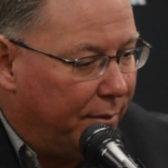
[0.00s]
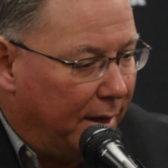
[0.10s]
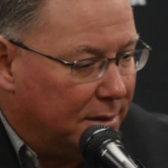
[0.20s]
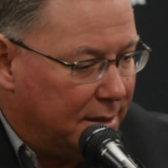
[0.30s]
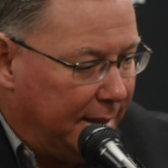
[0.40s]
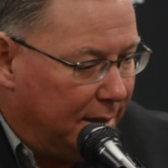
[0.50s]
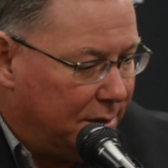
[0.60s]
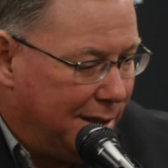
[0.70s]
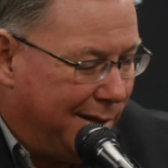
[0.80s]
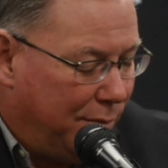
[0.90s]

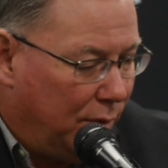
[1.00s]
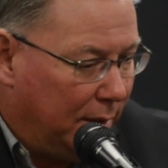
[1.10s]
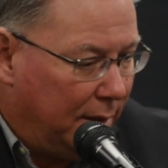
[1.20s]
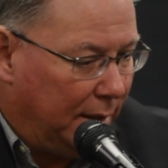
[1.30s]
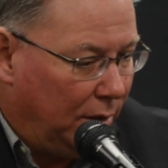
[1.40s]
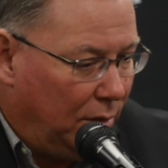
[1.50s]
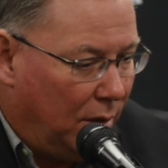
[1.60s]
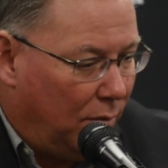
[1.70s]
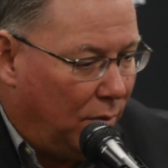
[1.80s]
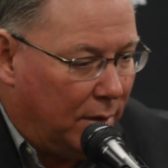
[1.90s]
process, the number one thing you
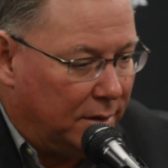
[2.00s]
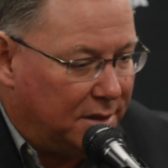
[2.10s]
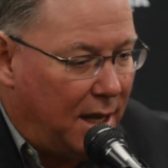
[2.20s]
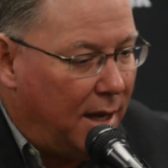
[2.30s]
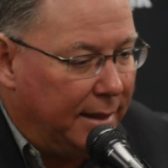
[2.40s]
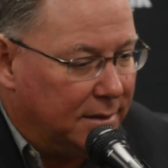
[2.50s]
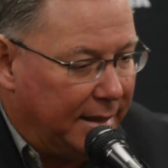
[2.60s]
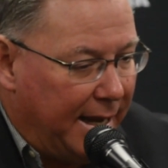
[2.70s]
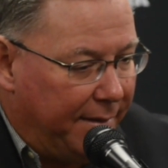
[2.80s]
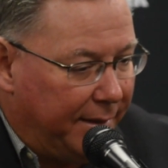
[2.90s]
don't want to sign is
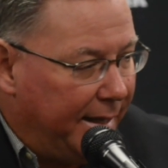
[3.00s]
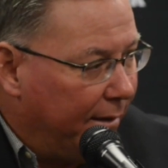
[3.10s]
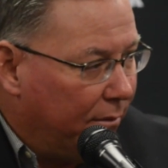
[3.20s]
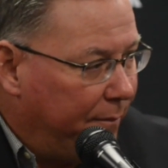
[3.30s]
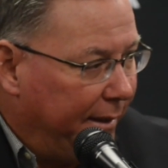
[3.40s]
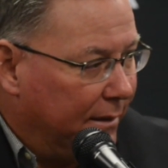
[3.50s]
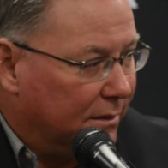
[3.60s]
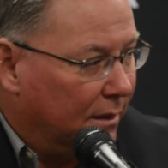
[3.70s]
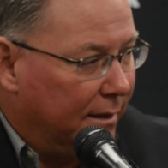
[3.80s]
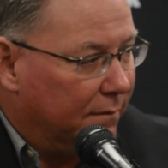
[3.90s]
a guy that can't repeat
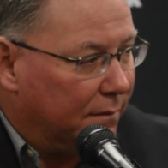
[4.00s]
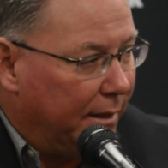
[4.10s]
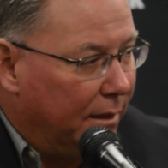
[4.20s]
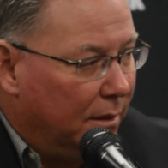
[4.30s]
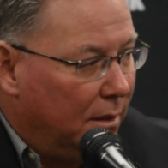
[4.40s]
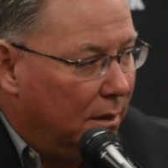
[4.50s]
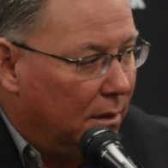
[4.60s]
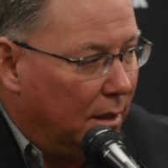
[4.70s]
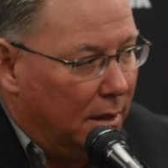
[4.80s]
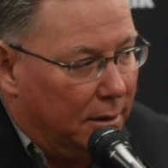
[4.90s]
his delivery.
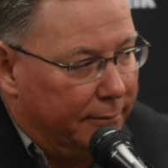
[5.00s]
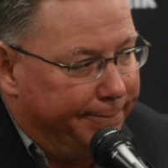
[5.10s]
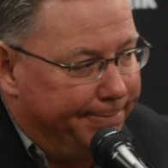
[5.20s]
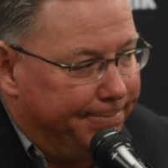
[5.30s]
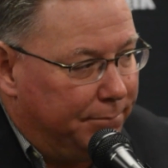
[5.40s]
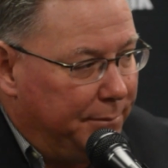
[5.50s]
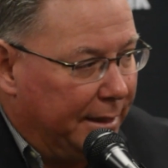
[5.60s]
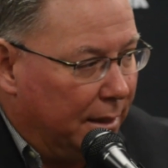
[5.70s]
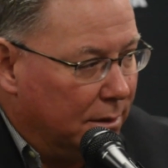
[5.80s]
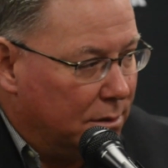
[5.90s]

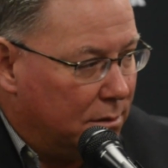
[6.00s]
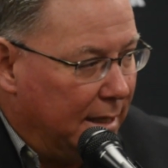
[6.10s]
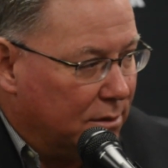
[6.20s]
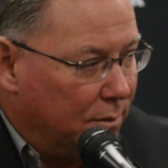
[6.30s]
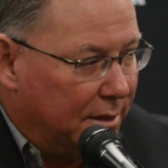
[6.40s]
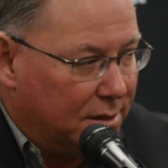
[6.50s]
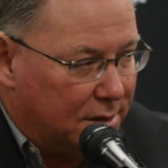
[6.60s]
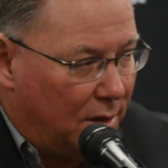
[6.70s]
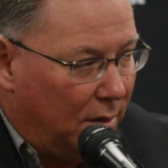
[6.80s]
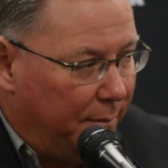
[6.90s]
Because that's what this
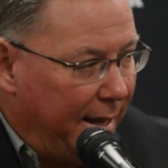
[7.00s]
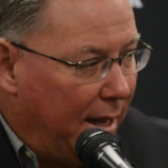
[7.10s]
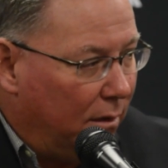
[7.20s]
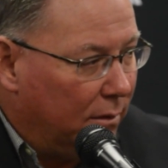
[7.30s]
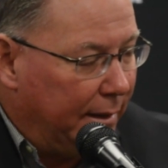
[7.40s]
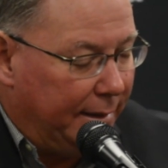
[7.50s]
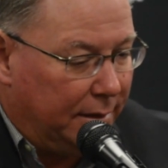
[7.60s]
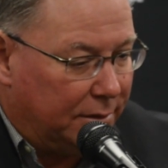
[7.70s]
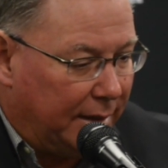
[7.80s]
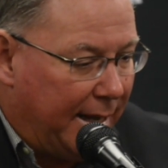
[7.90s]
is all about,
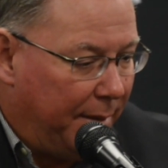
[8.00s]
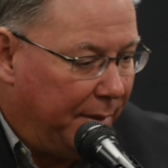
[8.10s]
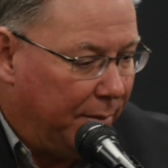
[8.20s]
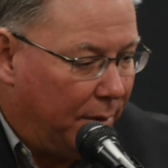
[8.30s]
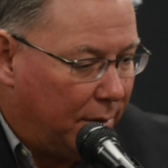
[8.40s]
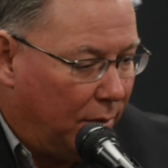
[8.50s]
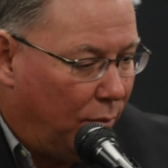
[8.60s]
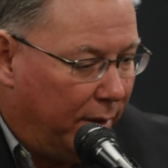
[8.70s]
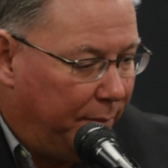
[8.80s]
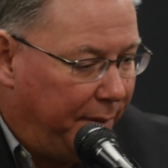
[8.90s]
is a guy to be able to throw
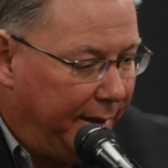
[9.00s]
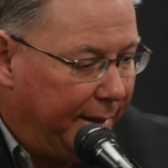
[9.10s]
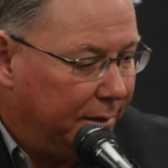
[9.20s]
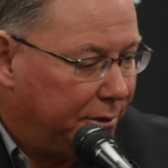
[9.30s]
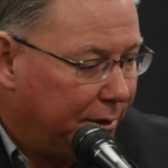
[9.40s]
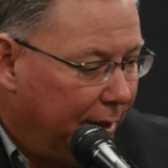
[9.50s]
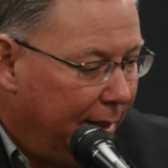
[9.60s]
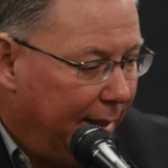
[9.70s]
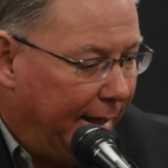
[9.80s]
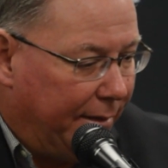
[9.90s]
one pitch
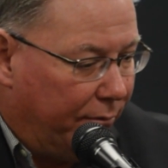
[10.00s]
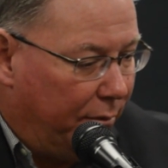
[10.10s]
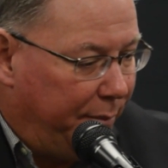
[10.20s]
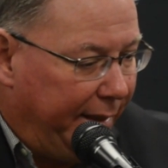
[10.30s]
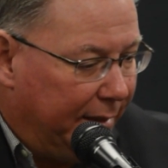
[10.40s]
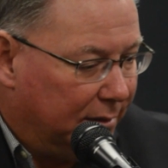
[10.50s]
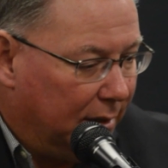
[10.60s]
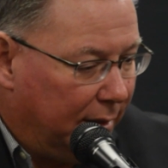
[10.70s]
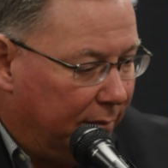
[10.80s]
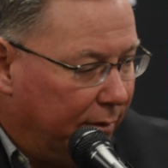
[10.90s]
and then repeat his
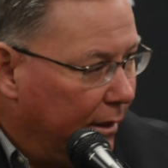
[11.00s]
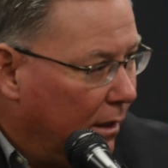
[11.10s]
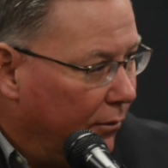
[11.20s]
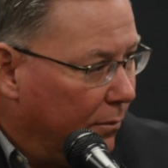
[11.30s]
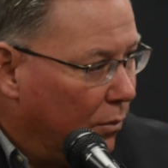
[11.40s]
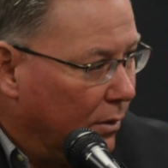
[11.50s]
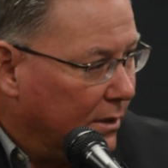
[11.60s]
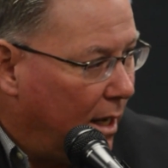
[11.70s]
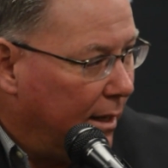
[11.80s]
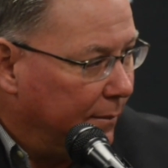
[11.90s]
delivery 100 more
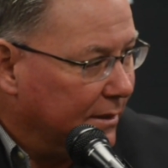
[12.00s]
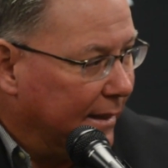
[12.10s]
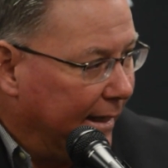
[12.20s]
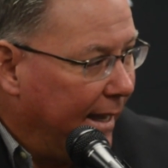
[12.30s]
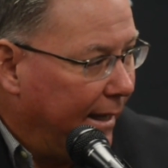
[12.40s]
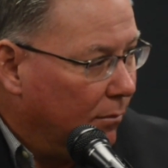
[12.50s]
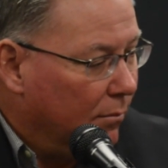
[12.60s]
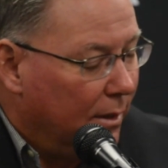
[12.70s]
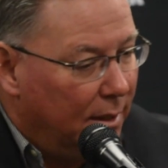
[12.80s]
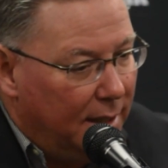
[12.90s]
times in a game.
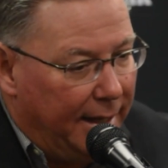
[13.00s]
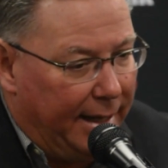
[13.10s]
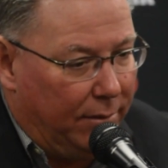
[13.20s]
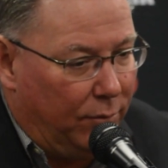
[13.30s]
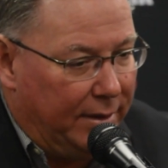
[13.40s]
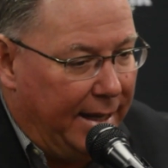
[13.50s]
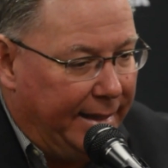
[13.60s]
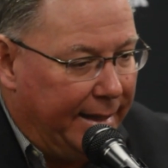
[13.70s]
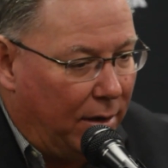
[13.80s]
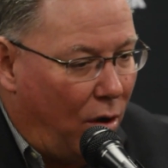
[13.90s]
And when
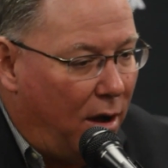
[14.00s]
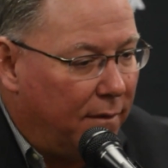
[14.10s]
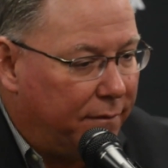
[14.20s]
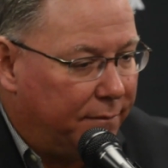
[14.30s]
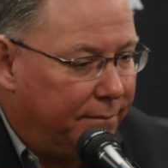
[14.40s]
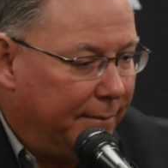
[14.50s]
they get off,